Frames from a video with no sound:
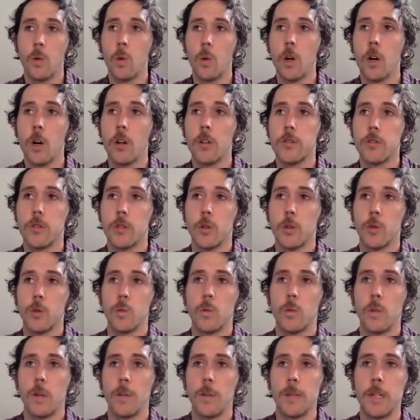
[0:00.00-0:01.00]
Well,
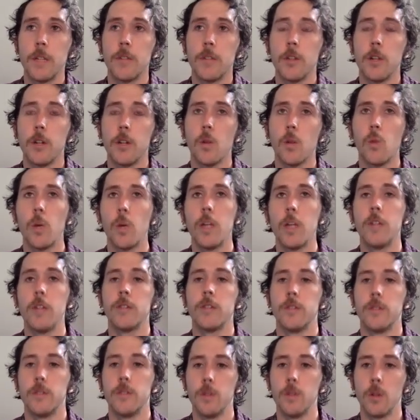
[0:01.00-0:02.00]
so I mean, there are
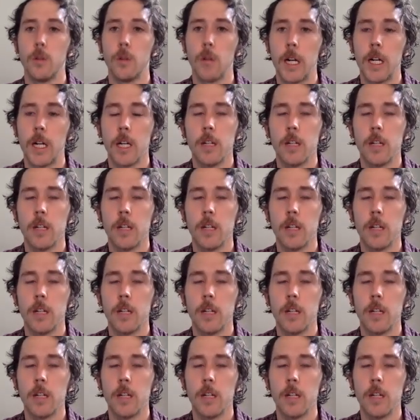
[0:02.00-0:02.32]
ways to do it, right?